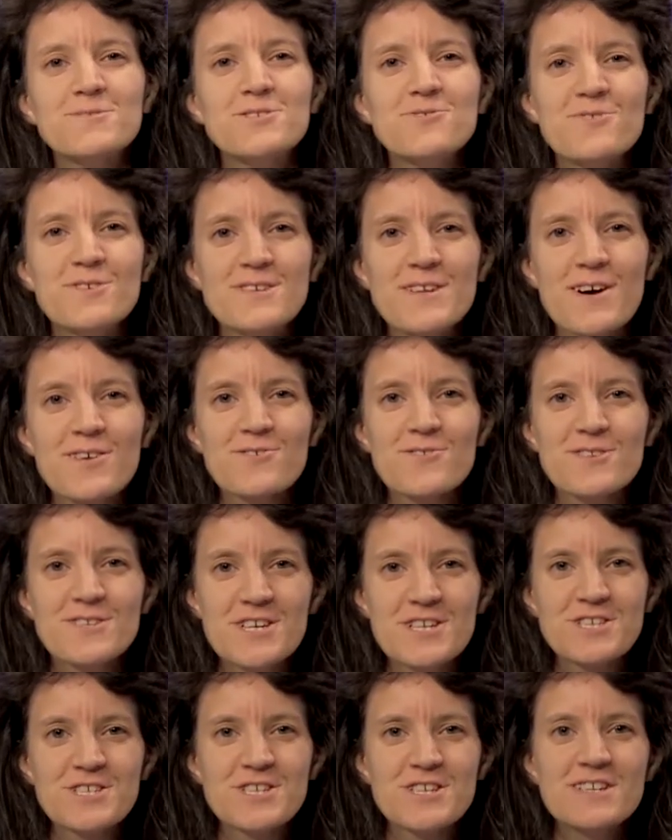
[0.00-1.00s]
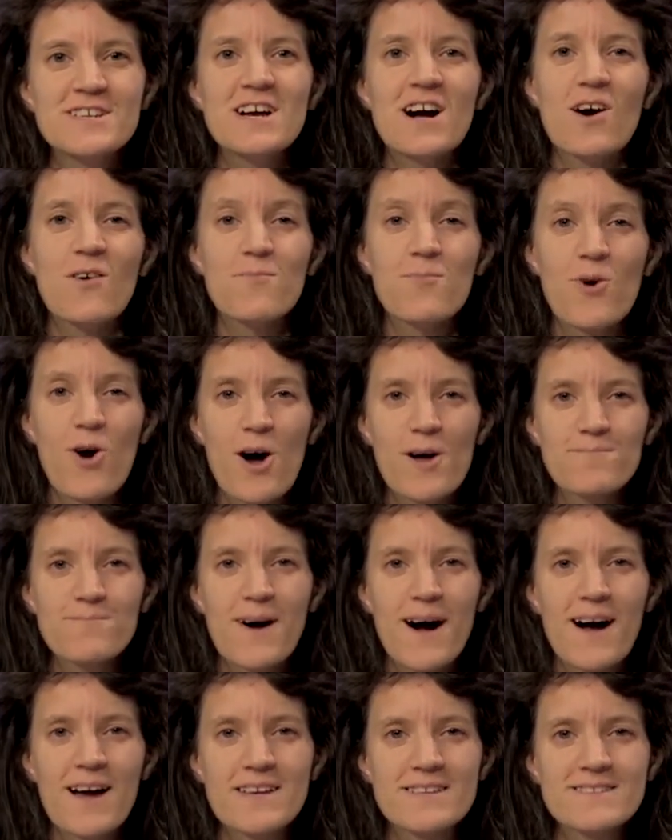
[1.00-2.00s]
to another edition of Broad
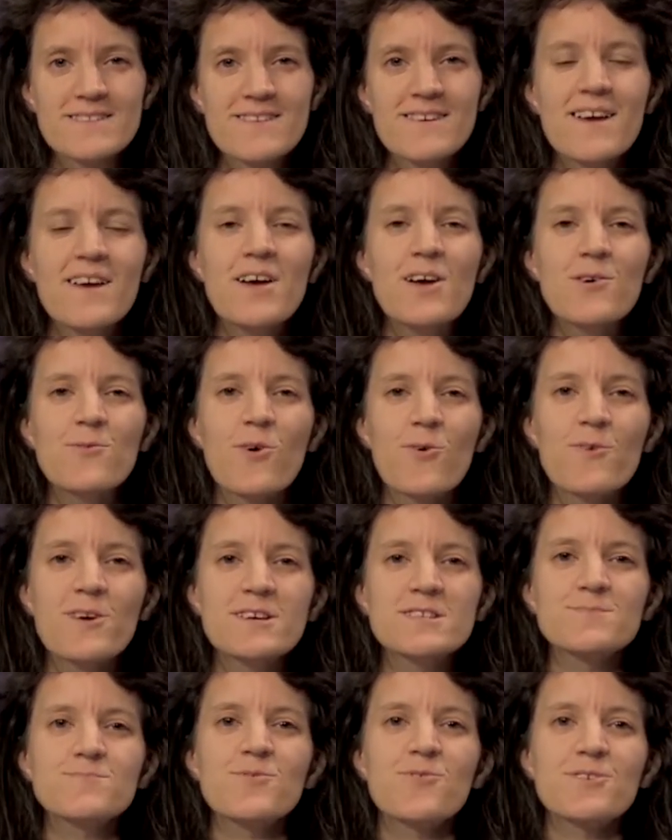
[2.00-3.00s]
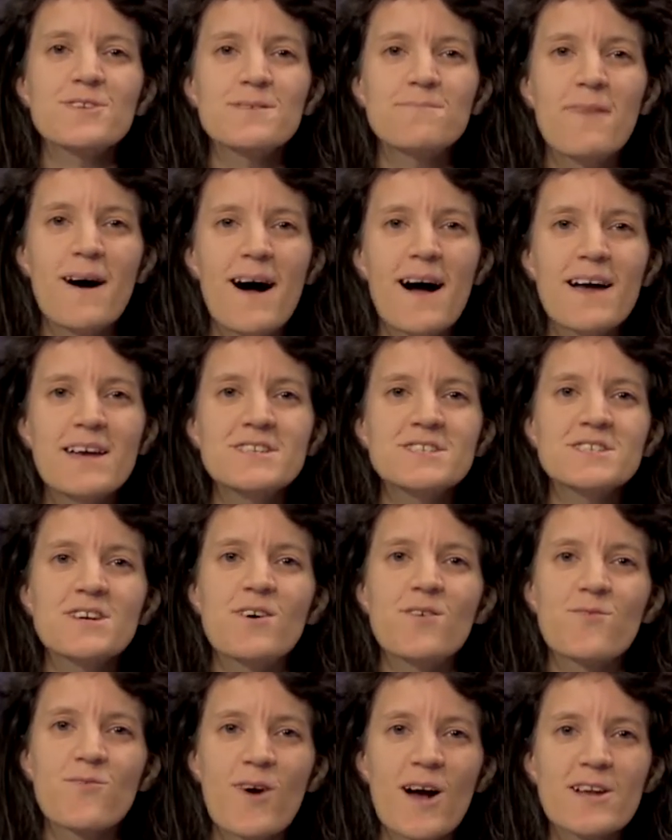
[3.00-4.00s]
Mind, where we explore the minds
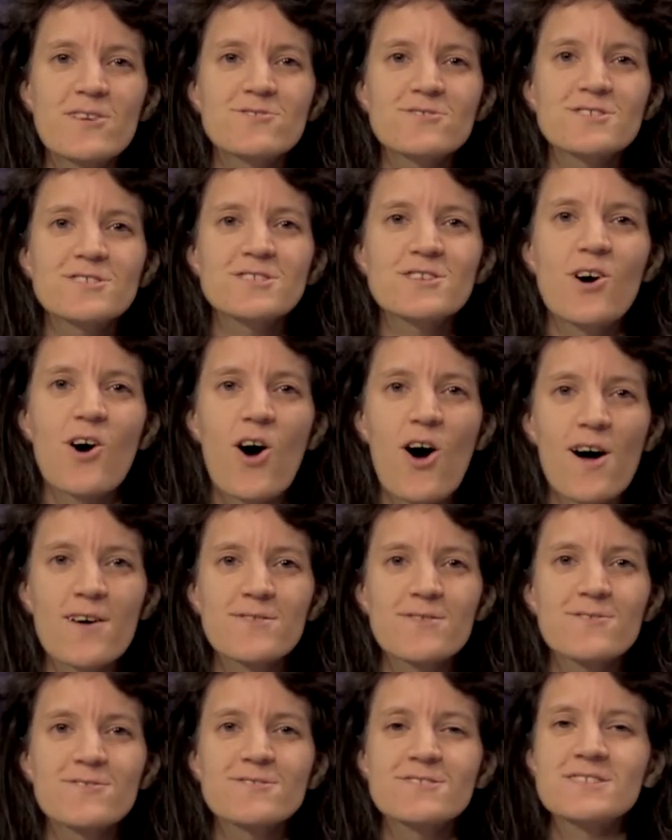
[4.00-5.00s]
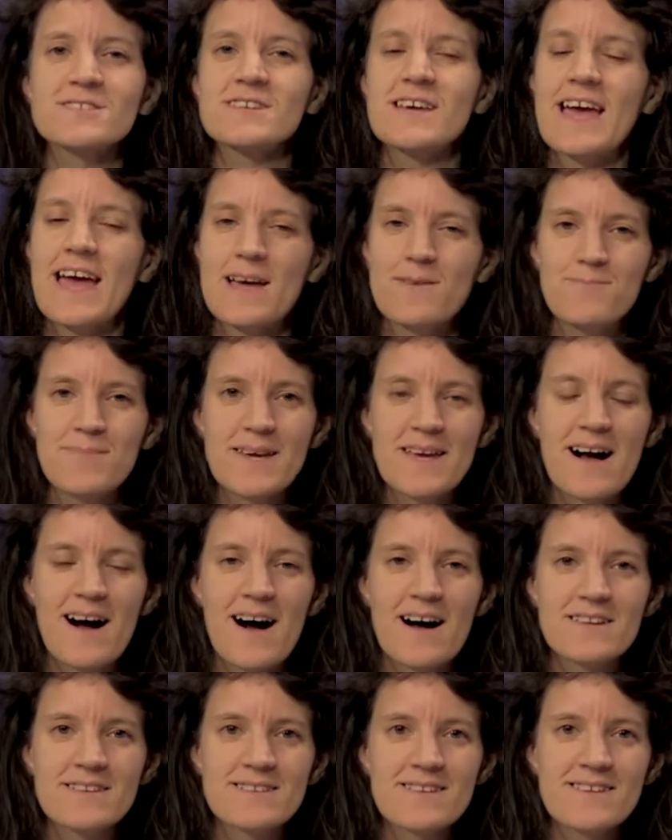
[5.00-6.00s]
of writers, authors, and
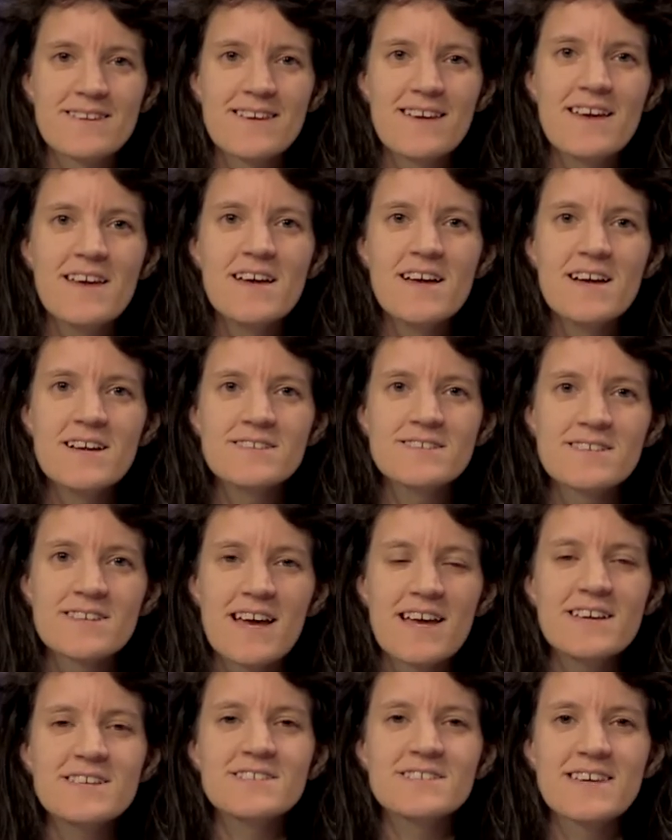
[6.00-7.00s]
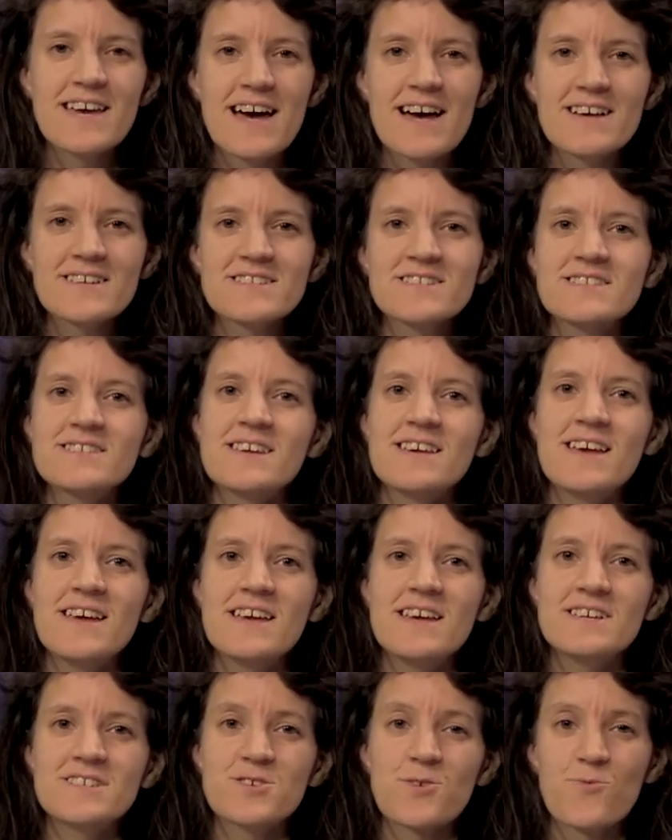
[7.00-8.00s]
beyond. Today's guest
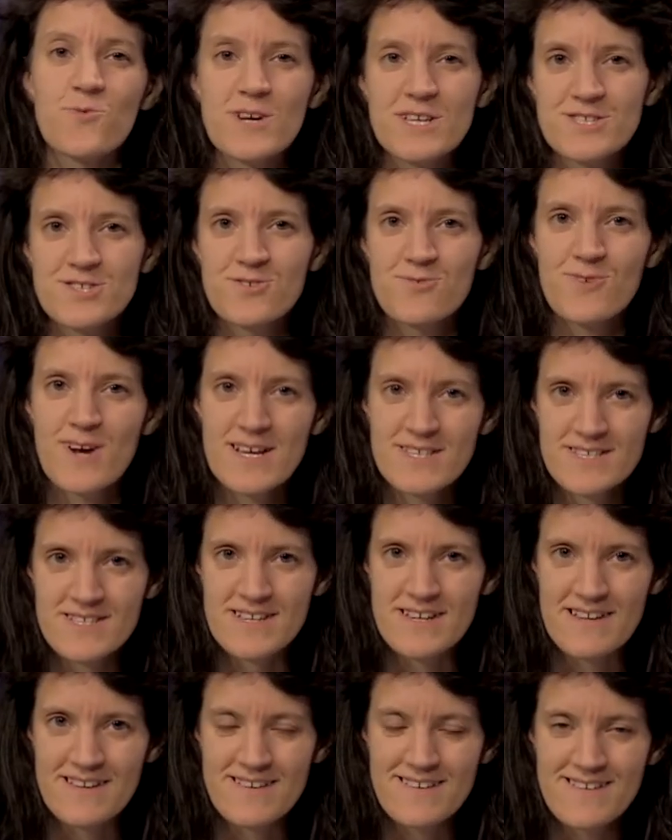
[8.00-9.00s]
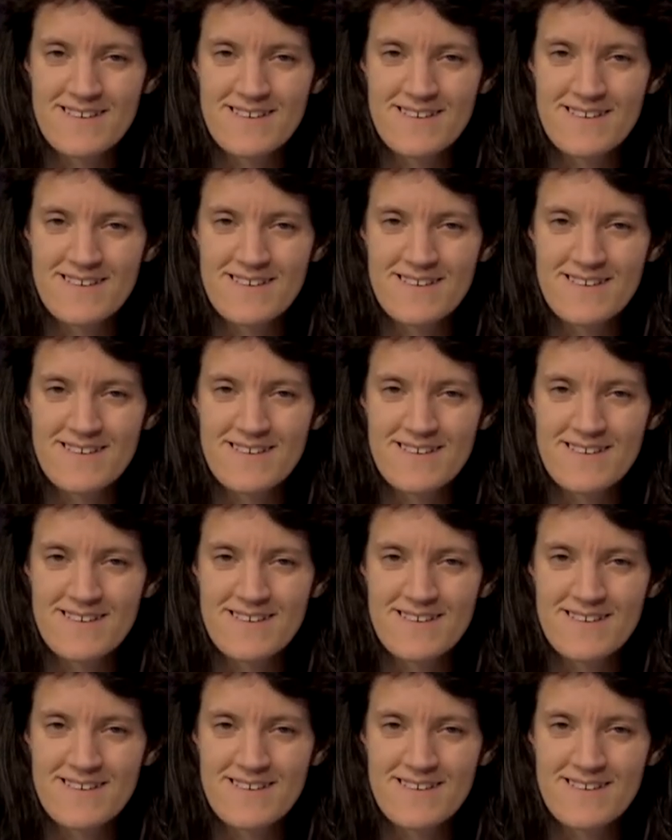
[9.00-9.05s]
is a Windsor resident,